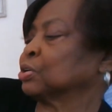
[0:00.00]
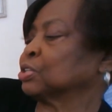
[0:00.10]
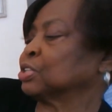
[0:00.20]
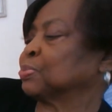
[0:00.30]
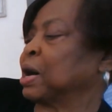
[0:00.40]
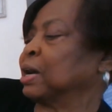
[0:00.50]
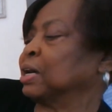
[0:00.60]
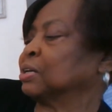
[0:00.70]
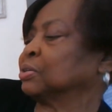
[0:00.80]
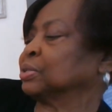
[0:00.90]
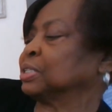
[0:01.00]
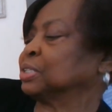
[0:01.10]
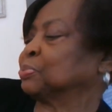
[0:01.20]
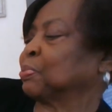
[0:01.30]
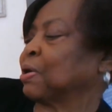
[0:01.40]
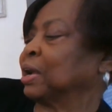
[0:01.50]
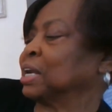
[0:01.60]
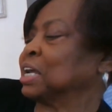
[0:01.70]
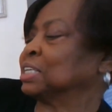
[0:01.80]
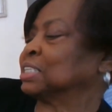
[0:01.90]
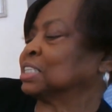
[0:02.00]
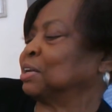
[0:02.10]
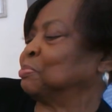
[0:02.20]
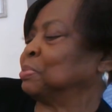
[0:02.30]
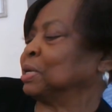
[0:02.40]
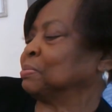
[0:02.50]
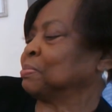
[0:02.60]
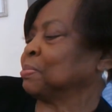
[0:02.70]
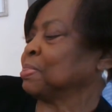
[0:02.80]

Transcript: Her smile is bright as sunbeam.